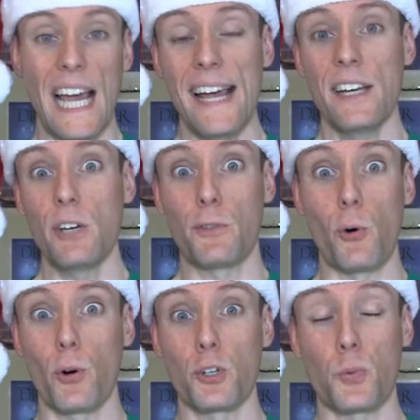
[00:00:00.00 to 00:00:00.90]
And of
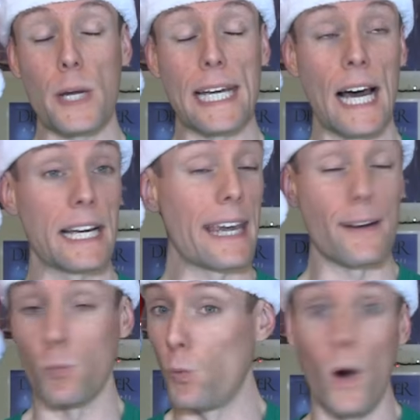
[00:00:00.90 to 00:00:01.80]
course, we gotta
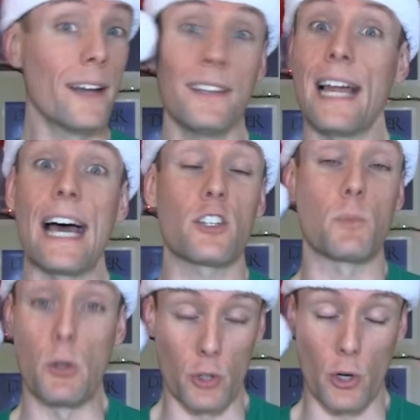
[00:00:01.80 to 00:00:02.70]
get one last
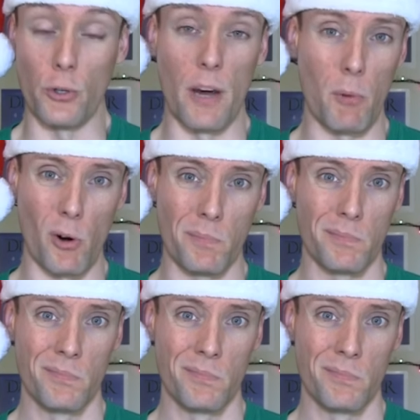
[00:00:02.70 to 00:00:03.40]
musical number.